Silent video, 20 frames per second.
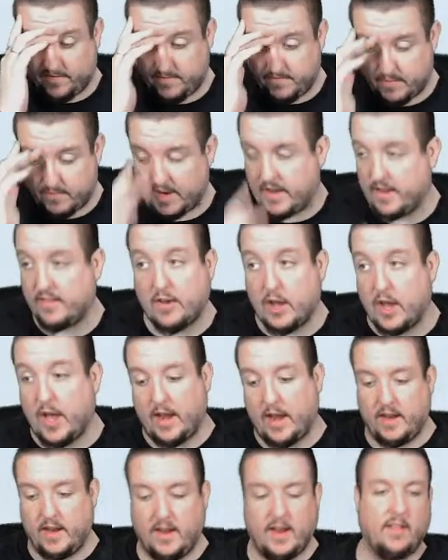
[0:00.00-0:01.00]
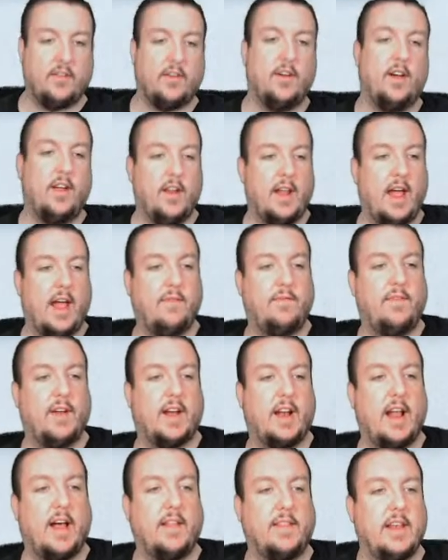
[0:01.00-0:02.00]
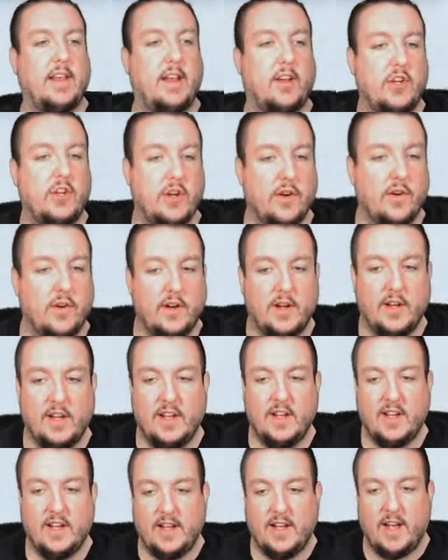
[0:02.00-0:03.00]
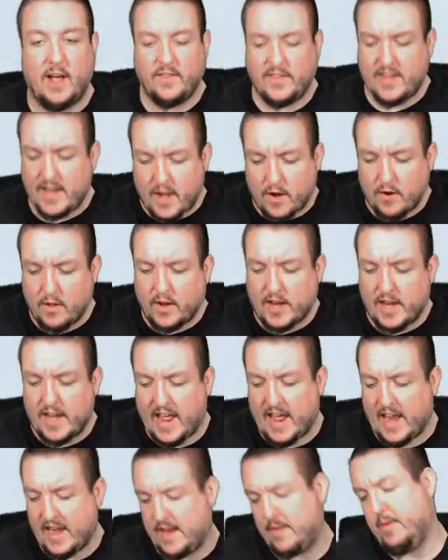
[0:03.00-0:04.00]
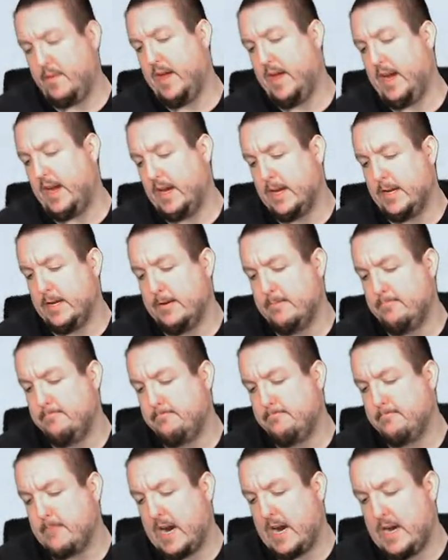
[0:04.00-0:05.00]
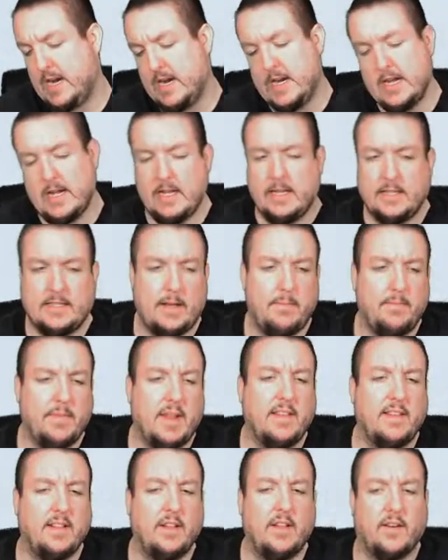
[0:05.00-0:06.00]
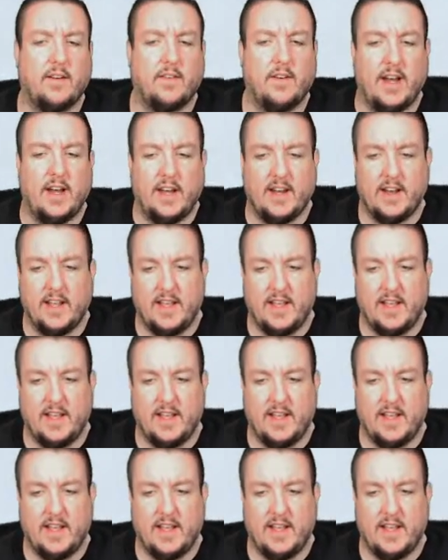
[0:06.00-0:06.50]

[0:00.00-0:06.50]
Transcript: But it's good. It's good. I figured out the issue. I was sitting here looking at it, and I'm like, something doesn't look right.